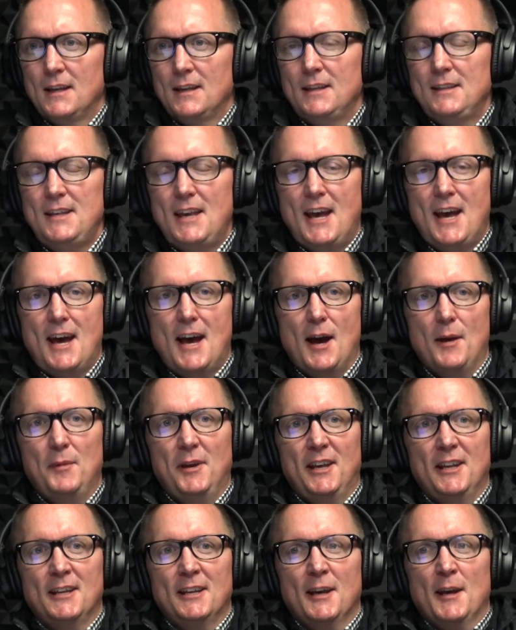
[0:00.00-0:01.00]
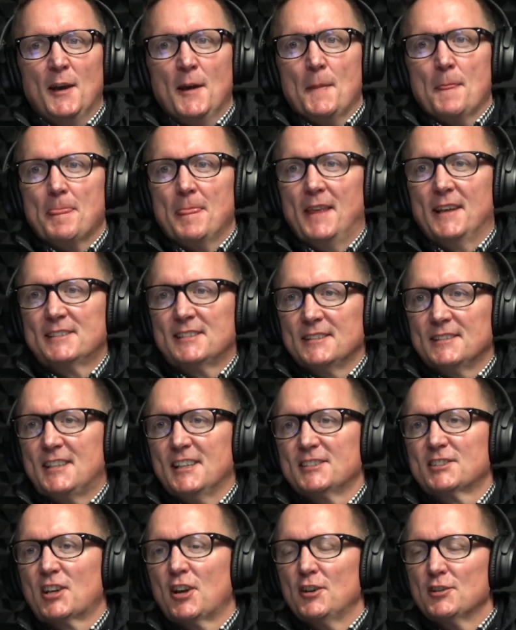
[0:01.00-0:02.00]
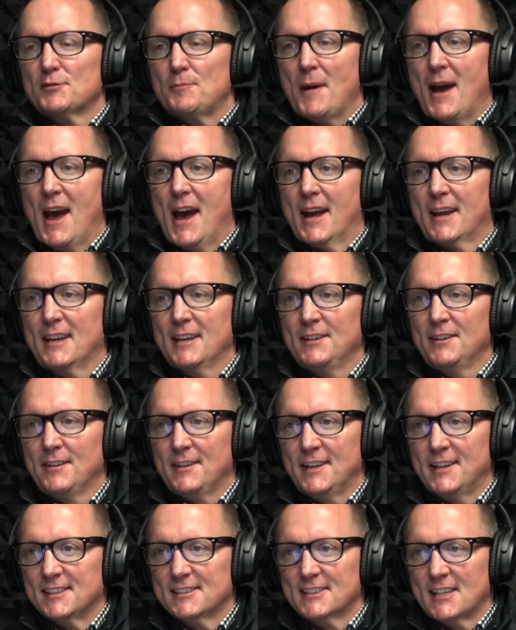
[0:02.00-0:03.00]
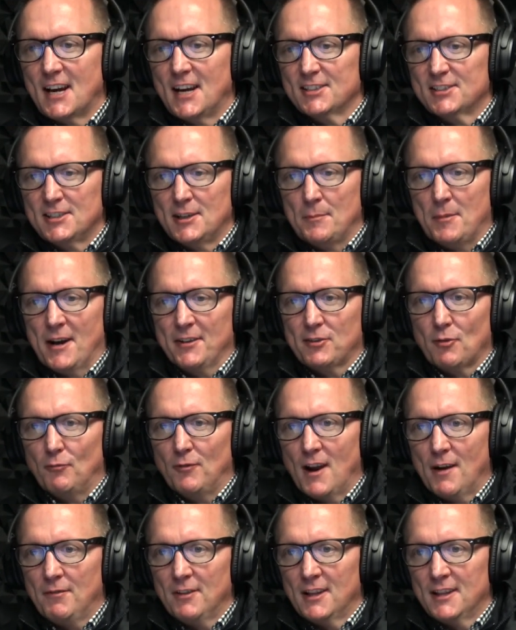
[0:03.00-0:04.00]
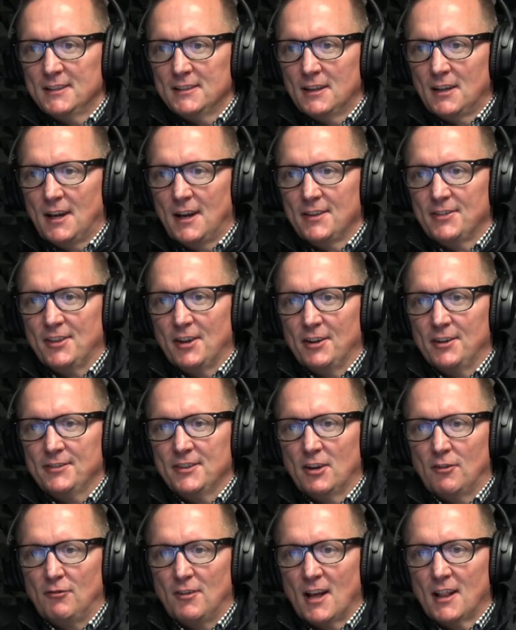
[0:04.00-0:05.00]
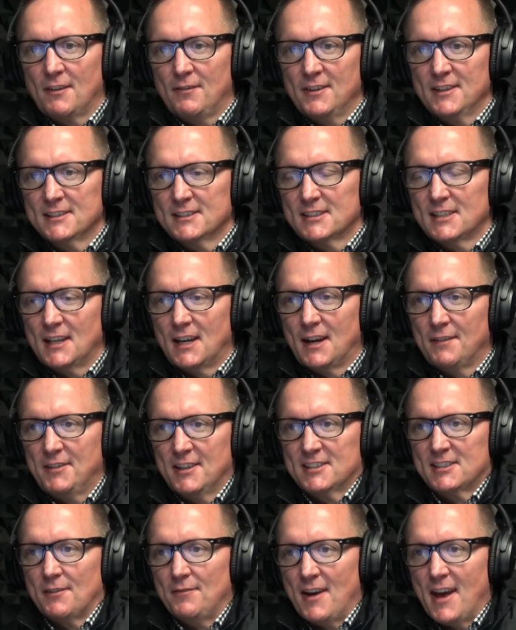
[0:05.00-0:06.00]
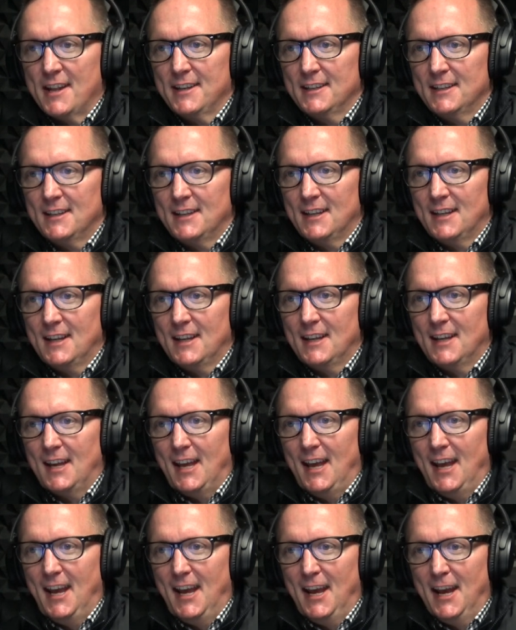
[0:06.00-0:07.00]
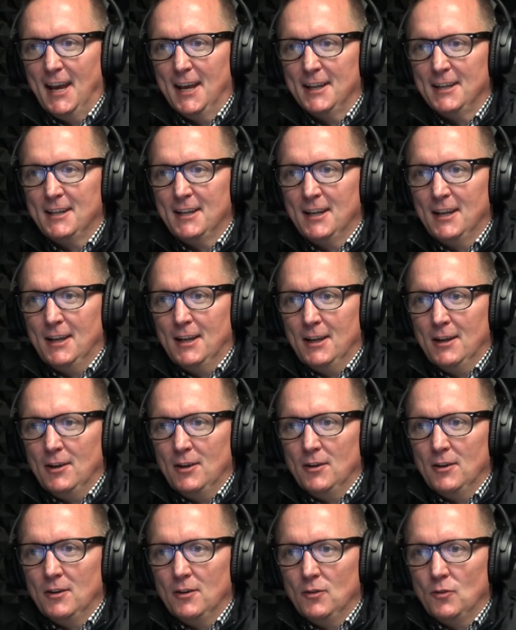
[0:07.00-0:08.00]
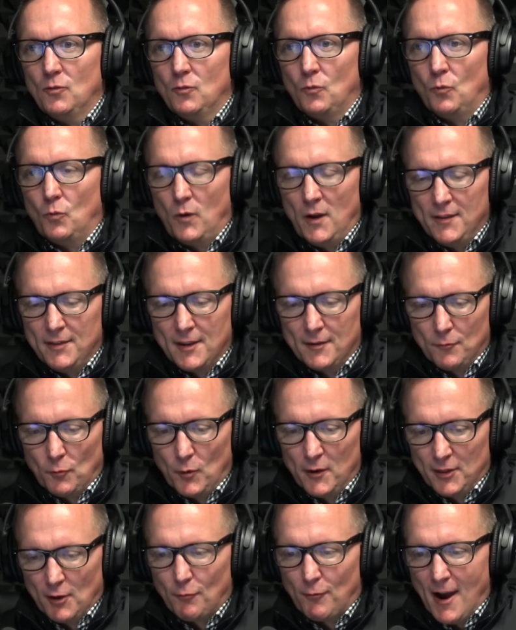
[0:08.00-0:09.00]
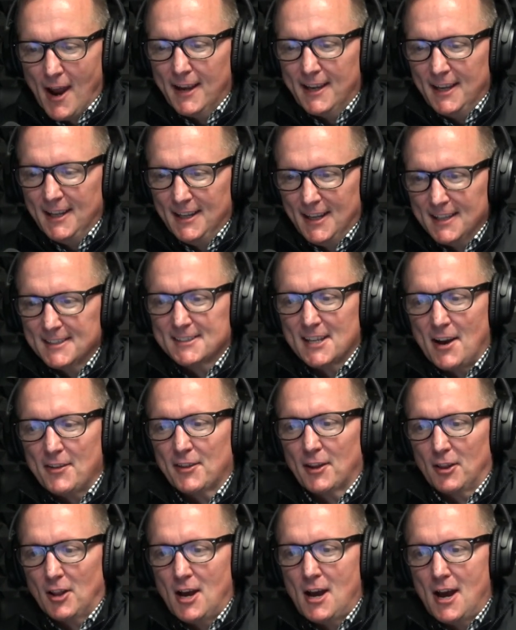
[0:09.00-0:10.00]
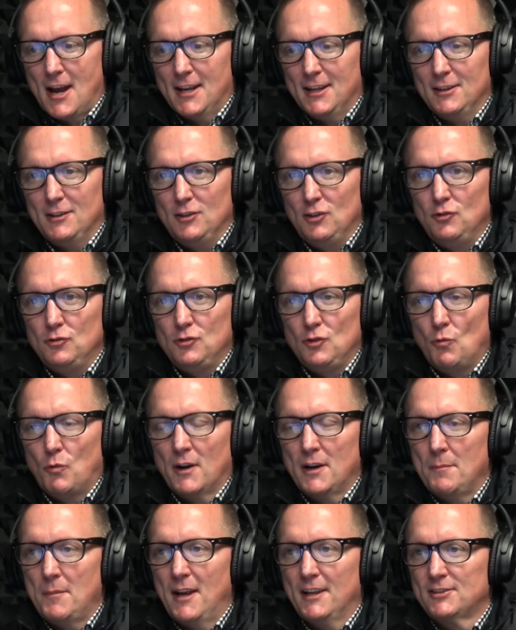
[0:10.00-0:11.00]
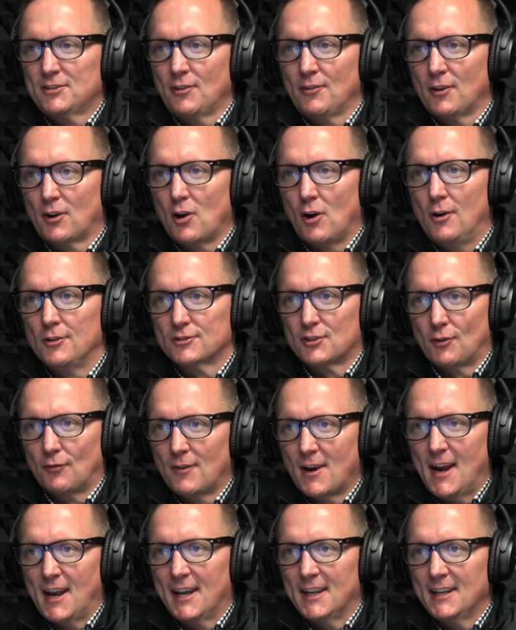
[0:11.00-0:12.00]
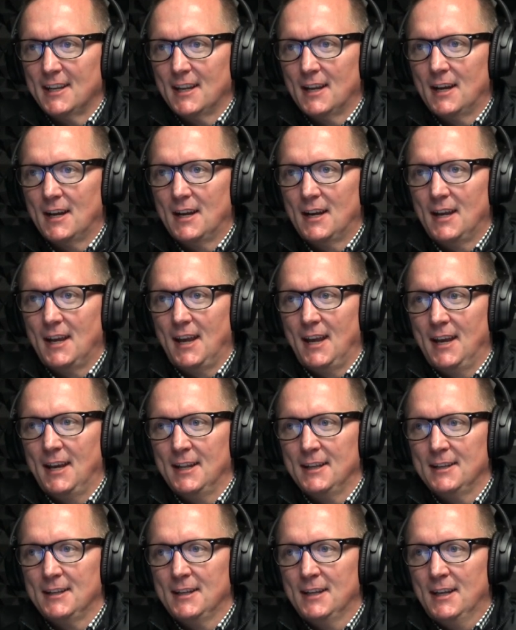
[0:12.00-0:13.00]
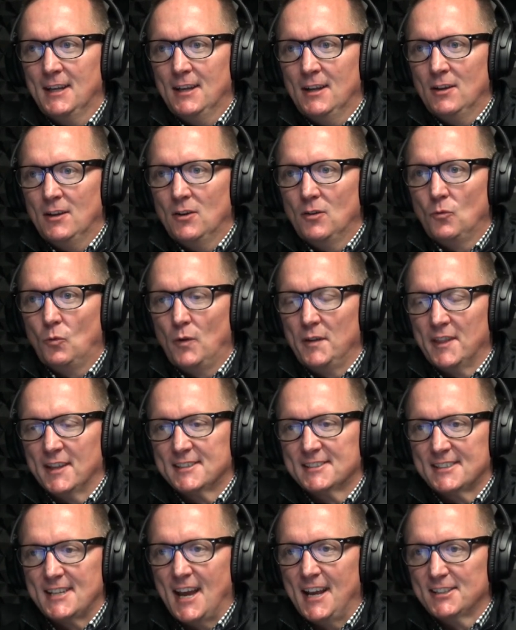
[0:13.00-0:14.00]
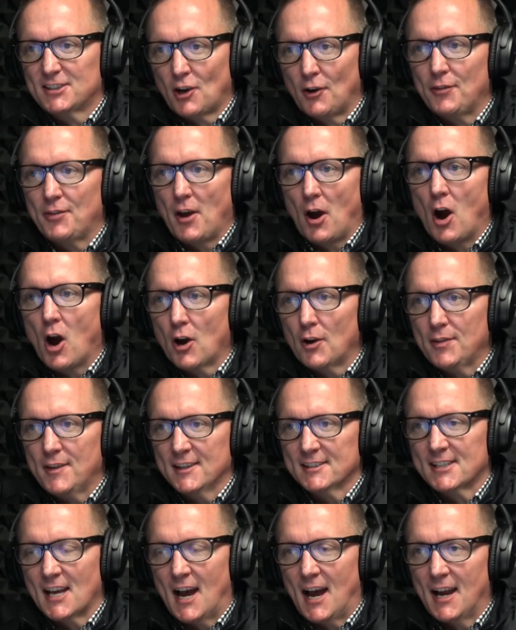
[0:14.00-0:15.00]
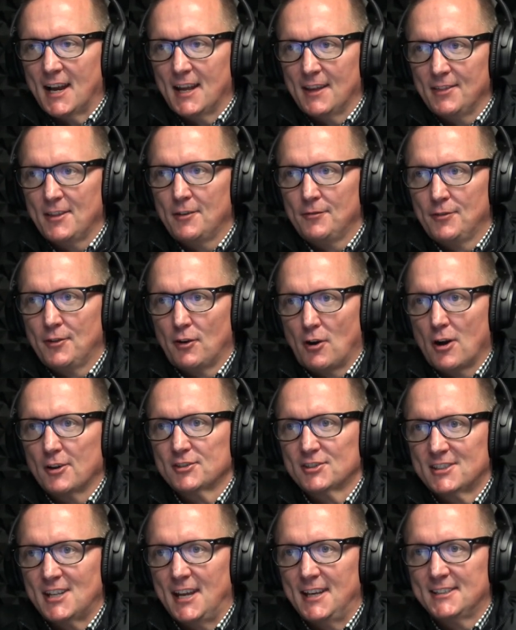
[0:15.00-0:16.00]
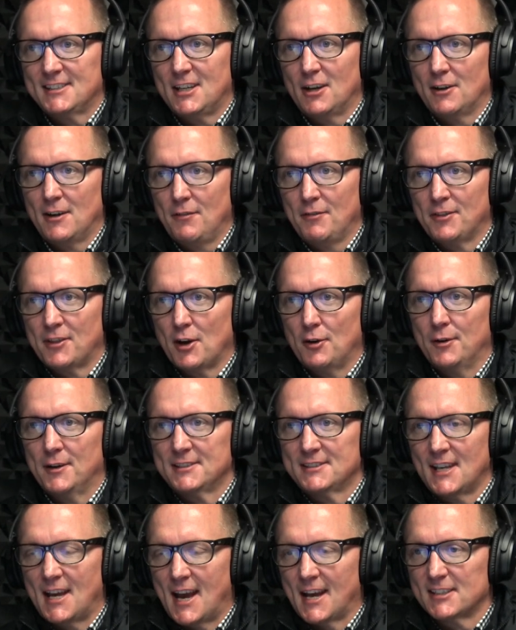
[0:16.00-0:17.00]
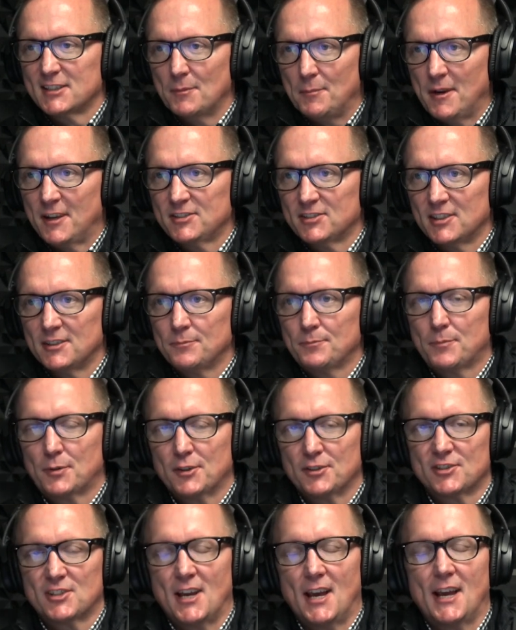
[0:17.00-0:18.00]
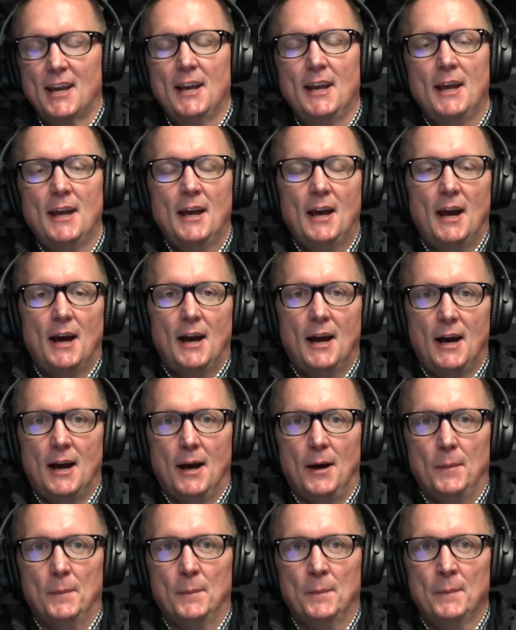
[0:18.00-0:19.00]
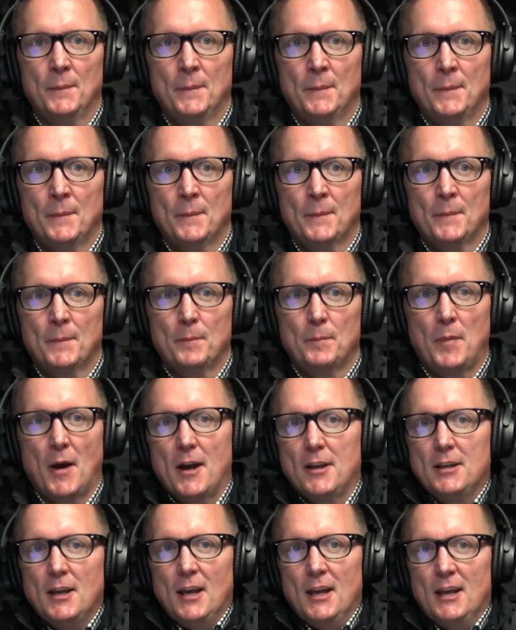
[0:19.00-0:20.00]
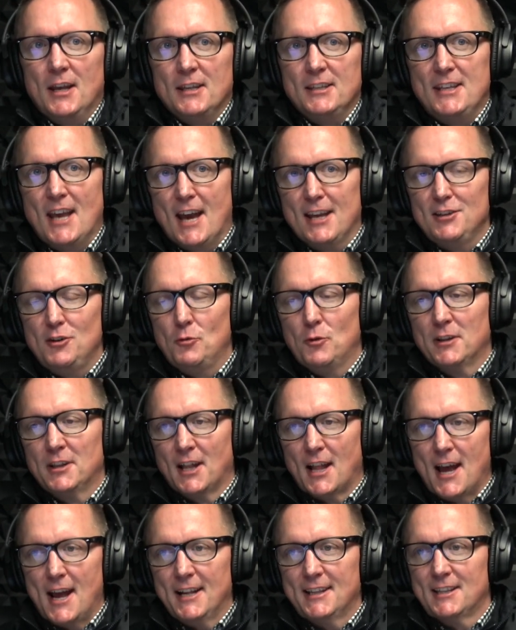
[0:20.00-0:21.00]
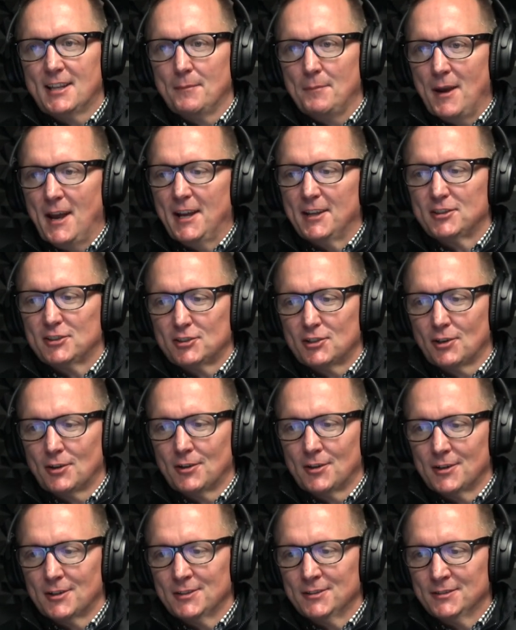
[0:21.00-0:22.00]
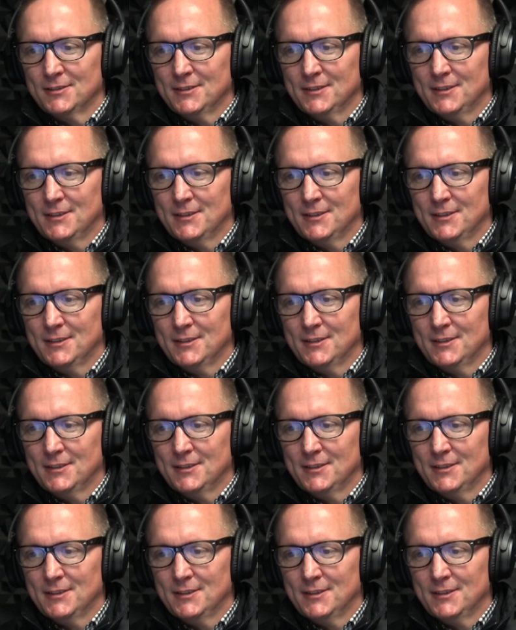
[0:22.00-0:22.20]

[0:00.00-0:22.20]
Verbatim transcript: Yeah, I mean, this this goes back into the discussion about the relevant uh, the the relevance of this event, and when the when the ranking is on the line, you, you want to make sure the calls are right. And when the stakes are are this high, and there, there are stakes here, even though it's exhibition per se. Um, mm-hmm. But yeah, you would like to make sure